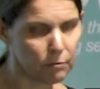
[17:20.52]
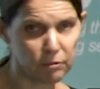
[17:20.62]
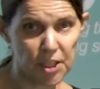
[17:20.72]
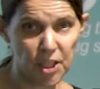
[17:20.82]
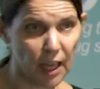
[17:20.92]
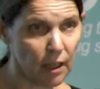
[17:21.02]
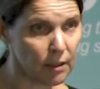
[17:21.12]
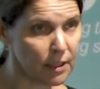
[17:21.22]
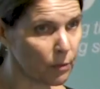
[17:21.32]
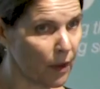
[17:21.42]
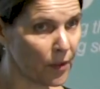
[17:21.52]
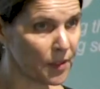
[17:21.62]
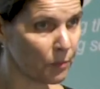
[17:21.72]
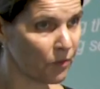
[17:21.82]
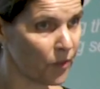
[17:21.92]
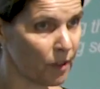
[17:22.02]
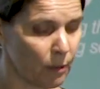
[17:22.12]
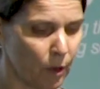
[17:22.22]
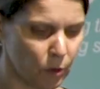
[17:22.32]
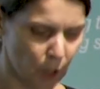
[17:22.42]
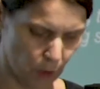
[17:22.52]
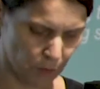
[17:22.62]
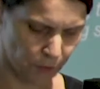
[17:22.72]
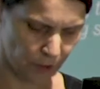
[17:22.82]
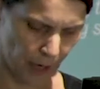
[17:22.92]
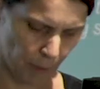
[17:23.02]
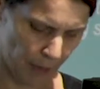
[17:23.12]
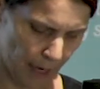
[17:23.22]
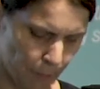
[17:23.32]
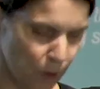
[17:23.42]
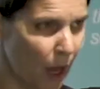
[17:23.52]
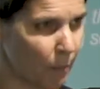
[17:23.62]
ReachOut is one that's very well known for young people,